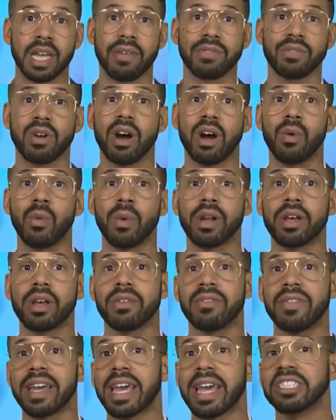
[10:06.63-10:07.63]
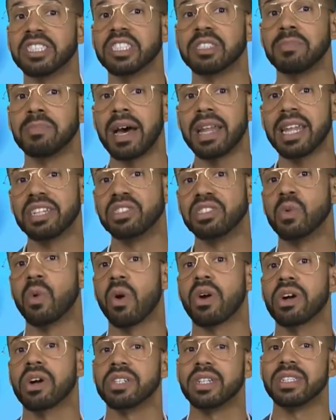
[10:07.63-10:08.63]
After all, what other vacation spot lets you
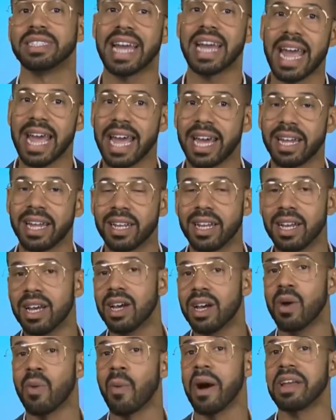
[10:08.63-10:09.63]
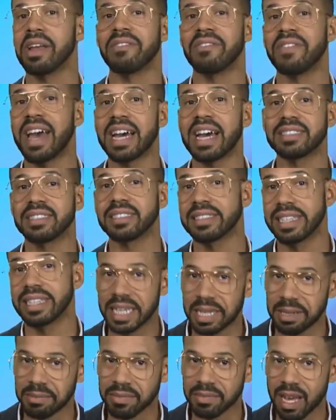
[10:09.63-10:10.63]
work on your tan while you're fast
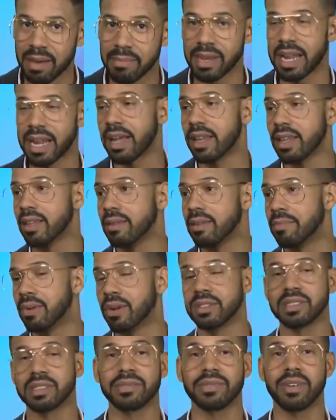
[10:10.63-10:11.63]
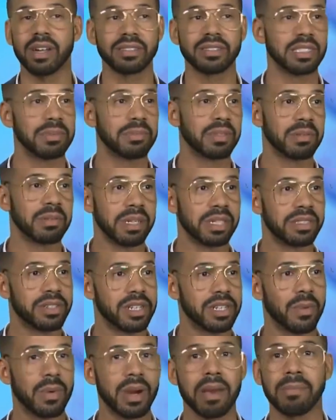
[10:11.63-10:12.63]
asleep? I mean, I personally fall asleep on the beach
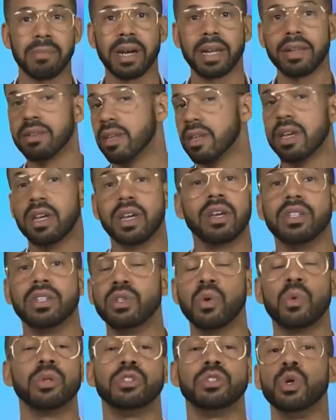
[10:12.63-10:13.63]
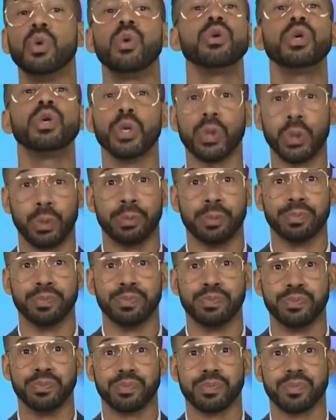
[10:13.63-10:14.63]
anyway, but do you?
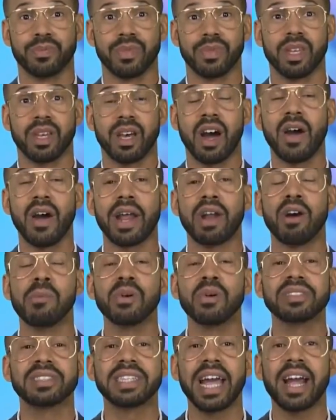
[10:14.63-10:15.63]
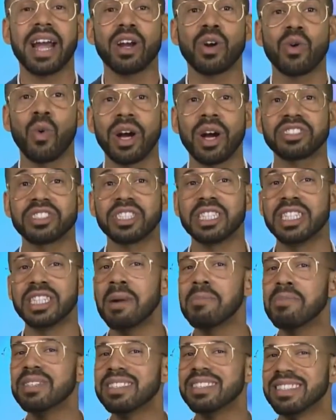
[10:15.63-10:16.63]
All right, almost there. Question
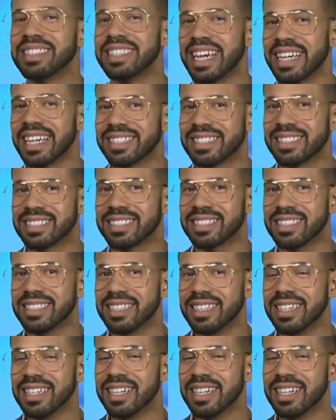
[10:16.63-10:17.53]
number 6.